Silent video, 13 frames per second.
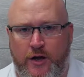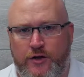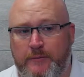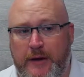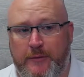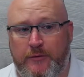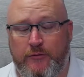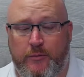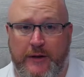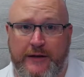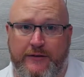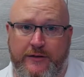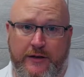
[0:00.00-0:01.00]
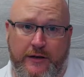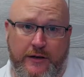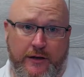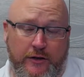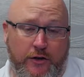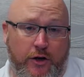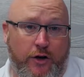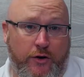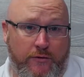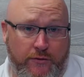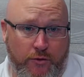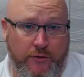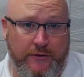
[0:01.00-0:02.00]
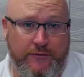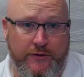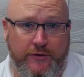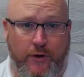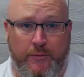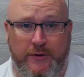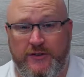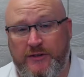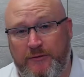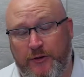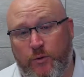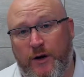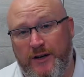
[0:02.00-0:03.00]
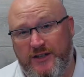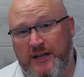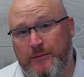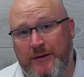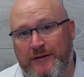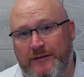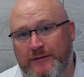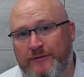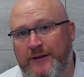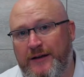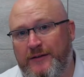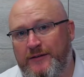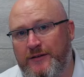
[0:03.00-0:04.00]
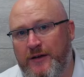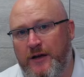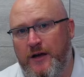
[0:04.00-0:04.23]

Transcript: maybe replace lino flooring, for example. It's generally quite a cheap, easy fix.